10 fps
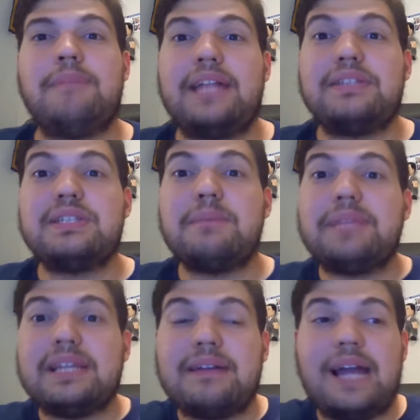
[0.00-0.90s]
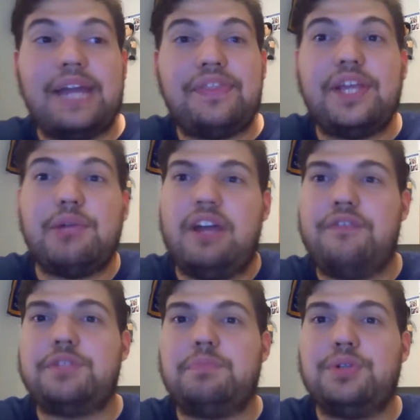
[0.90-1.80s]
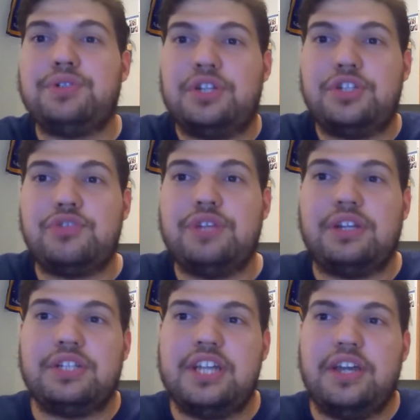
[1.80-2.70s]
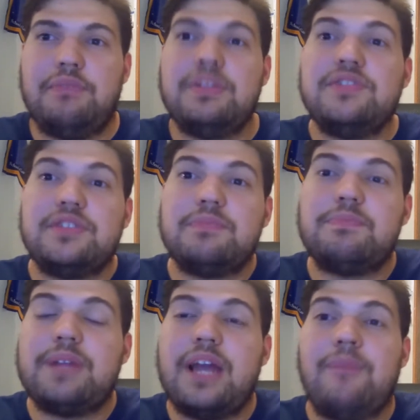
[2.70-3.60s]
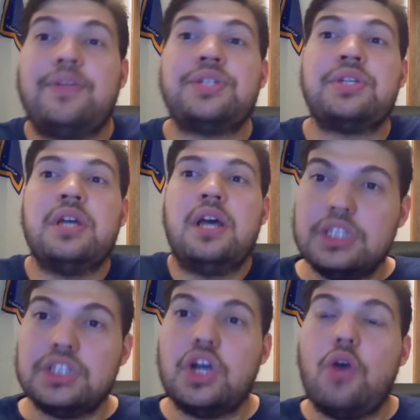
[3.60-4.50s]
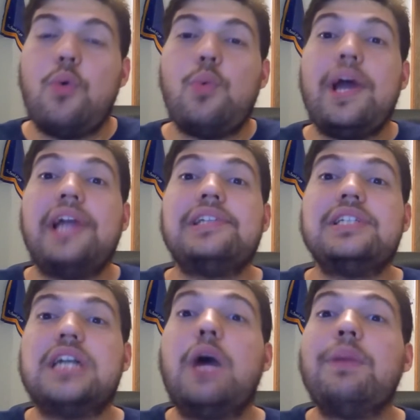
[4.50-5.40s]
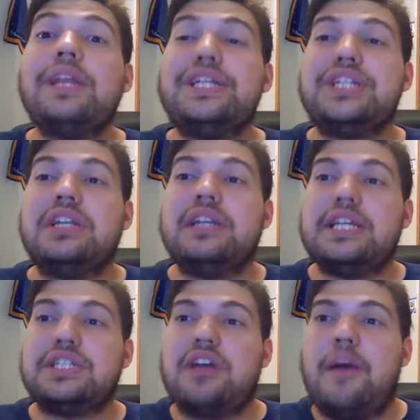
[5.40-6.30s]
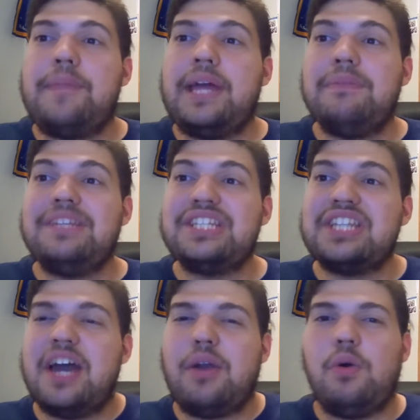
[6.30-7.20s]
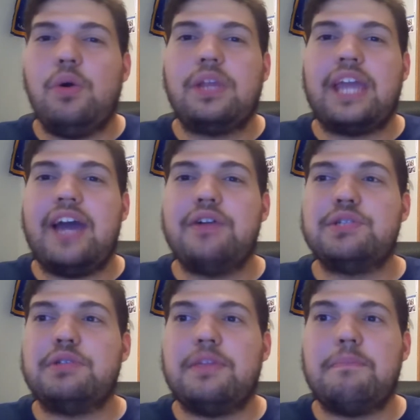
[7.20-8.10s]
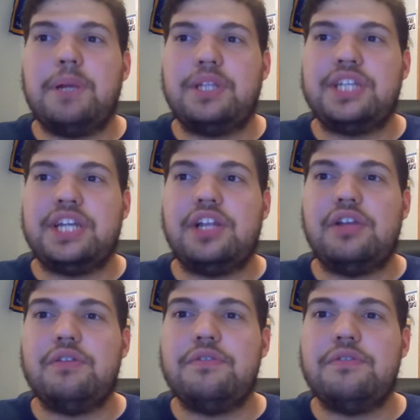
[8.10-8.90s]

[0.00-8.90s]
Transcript: That's something I think your average person on the street could tell you, but it's pretty obvious. So when a religion, Islam, that does not hold cows with a particular